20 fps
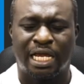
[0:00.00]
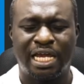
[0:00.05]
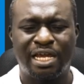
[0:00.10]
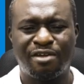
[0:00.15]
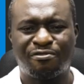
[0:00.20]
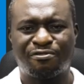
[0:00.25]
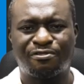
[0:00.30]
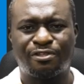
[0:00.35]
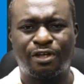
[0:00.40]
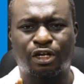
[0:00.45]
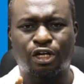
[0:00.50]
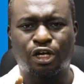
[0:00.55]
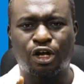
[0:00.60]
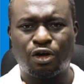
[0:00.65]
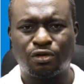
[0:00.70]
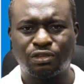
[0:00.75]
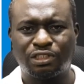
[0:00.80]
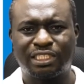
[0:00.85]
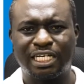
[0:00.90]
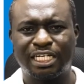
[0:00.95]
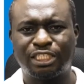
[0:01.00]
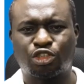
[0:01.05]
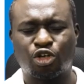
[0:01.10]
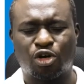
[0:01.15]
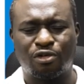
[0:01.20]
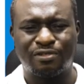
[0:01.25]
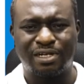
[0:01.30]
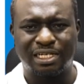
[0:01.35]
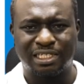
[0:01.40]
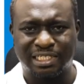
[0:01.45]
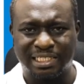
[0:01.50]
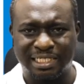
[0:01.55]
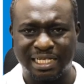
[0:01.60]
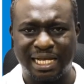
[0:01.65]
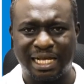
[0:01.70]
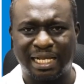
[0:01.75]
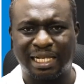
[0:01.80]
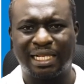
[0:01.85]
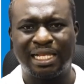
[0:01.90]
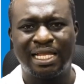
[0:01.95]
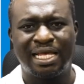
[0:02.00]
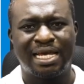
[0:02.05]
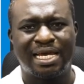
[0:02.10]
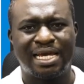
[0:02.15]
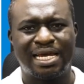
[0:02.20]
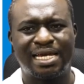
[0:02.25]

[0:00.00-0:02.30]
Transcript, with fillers: if the content of the cell